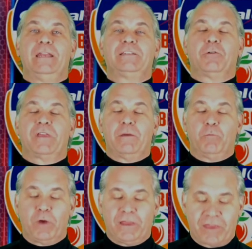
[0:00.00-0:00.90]
Until
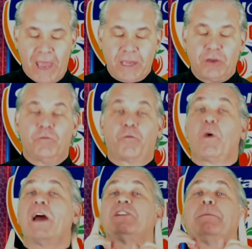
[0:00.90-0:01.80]
then, we thank you for
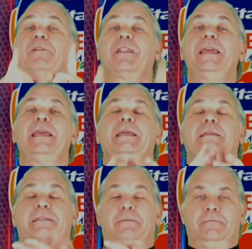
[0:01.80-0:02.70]
watching.
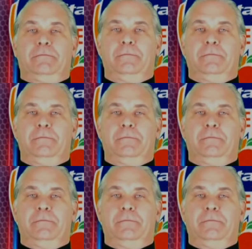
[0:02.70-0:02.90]
Please